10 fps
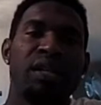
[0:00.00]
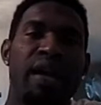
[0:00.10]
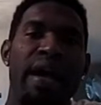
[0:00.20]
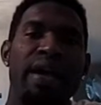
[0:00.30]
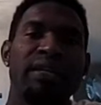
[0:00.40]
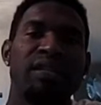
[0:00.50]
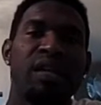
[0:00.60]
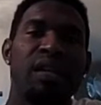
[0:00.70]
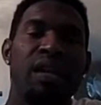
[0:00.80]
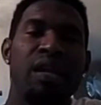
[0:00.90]
Get the
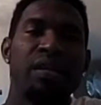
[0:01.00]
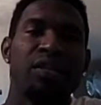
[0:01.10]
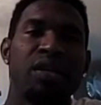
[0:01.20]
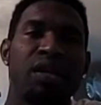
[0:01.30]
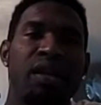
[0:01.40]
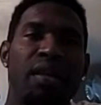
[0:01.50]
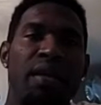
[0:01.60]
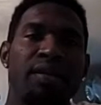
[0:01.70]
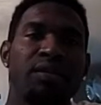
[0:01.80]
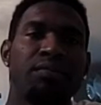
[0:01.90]
eyes on the nation.
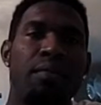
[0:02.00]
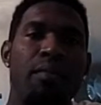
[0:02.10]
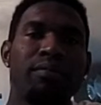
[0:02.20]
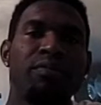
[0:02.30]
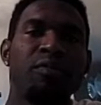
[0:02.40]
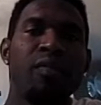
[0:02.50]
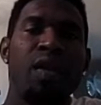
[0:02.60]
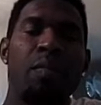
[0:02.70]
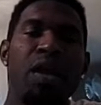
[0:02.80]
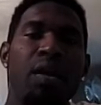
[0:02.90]

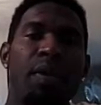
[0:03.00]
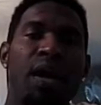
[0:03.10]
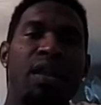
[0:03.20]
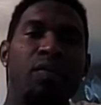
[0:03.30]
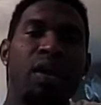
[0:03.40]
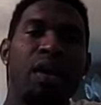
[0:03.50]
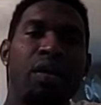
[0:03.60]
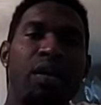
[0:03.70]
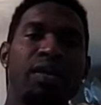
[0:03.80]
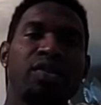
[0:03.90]
Big up all the
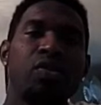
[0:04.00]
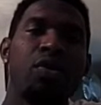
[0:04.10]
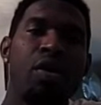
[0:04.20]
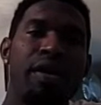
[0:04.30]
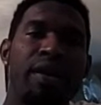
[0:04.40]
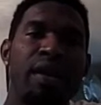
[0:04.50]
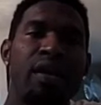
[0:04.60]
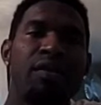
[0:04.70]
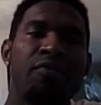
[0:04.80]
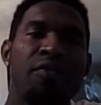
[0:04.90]
reggae girls who
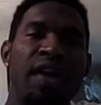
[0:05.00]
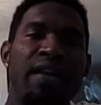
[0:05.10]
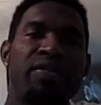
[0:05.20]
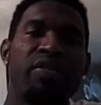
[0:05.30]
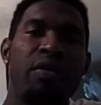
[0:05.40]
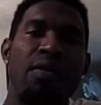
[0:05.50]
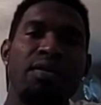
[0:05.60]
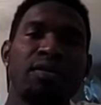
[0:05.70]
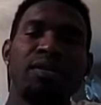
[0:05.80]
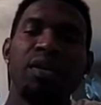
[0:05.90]
currently on the flight
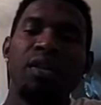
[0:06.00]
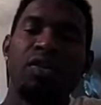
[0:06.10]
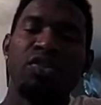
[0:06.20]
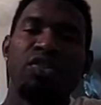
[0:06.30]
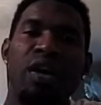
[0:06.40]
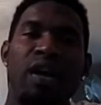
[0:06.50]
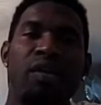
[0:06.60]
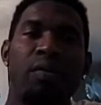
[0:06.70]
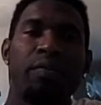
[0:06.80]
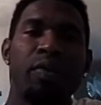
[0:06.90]
to, to
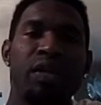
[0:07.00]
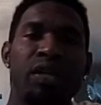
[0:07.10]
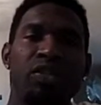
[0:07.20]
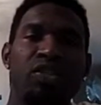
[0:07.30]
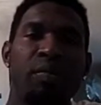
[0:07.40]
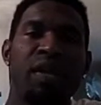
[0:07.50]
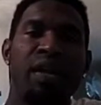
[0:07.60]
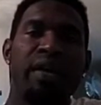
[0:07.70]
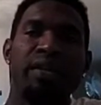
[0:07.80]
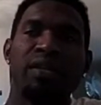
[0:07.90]
join up within
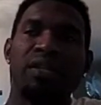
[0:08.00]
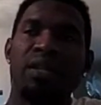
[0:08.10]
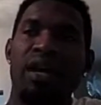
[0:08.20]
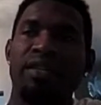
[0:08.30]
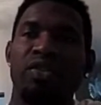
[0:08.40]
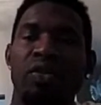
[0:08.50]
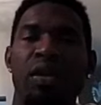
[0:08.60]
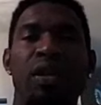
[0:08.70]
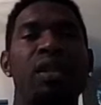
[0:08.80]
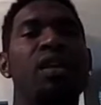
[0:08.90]
Jamaica to start
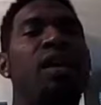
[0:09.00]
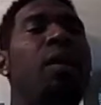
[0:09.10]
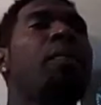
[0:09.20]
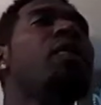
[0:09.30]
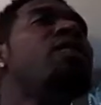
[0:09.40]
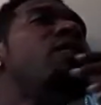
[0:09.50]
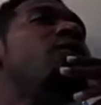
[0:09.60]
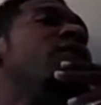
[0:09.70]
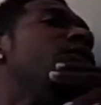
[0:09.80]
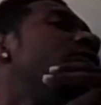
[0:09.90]
training camp
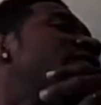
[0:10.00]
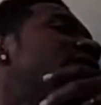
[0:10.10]
with the